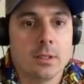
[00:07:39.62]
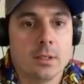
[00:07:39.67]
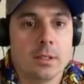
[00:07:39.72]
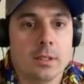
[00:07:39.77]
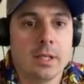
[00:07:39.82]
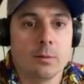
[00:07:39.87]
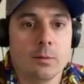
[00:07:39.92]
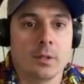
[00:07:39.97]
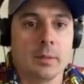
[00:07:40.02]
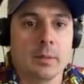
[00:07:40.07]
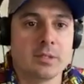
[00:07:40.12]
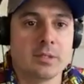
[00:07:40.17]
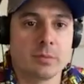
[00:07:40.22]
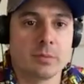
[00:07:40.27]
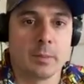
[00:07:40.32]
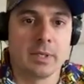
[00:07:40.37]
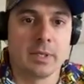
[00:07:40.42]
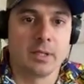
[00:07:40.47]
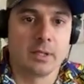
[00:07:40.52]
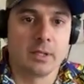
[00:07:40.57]
Yeah, well, I mean, it's
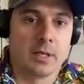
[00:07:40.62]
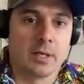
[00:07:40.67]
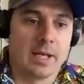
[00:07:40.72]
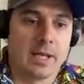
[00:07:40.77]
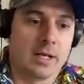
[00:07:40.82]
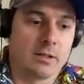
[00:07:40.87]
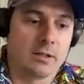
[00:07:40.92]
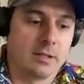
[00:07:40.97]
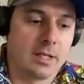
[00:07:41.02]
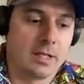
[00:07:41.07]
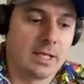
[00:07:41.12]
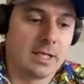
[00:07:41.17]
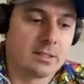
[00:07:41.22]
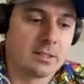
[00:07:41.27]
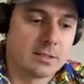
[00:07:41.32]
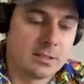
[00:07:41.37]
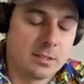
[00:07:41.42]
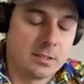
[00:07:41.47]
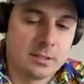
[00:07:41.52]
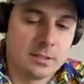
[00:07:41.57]
probably going to
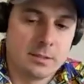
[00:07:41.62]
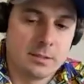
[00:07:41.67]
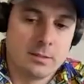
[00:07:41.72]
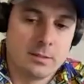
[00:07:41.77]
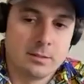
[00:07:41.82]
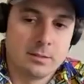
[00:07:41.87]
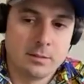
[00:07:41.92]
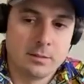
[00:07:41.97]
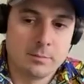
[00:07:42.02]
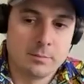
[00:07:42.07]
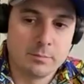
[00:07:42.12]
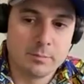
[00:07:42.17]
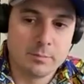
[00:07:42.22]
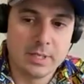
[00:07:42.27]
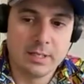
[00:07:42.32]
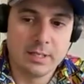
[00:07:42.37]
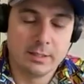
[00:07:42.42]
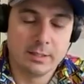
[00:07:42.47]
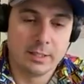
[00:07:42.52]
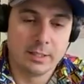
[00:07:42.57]
outlast.
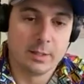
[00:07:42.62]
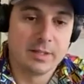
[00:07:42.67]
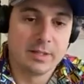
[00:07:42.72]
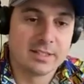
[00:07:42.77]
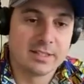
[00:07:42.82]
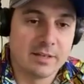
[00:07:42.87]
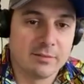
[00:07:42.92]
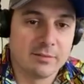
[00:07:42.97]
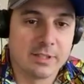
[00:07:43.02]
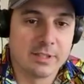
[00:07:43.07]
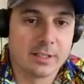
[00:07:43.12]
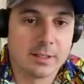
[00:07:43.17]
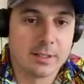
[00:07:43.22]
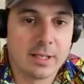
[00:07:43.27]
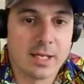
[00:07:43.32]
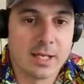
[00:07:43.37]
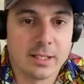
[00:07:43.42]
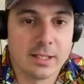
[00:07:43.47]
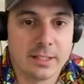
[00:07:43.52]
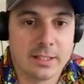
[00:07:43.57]
It's definitely going
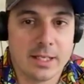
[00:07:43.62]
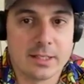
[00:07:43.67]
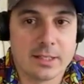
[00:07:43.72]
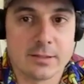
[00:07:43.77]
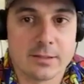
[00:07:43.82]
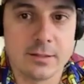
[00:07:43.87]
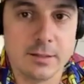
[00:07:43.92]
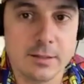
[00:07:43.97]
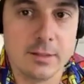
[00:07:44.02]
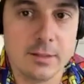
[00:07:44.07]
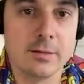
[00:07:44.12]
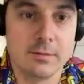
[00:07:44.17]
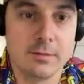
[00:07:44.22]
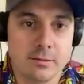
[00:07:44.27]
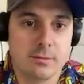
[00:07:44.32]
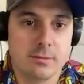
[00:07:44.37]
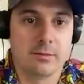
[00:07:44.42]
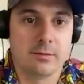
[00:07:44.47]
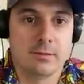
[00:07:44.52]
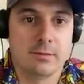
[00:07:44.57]
to outlast
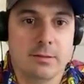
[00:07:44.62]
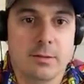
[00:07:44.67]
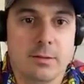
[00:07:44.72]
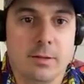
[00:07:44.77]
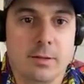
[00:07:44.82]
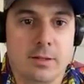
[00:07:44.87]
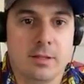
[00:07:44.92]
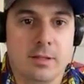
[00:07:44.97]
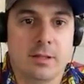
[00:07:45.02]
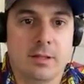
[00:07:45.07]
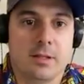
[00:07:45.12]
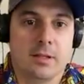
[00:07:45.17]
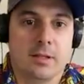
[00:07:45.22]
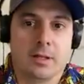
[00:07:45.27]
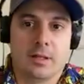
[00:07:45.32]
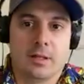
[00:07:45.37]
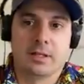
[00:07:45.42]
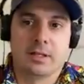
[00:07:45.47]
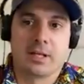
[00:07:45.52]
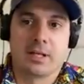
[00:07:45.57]

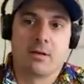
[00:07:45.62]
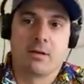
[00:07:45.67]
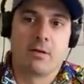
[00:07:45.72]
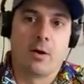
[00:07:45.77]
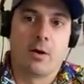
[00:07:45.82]
the current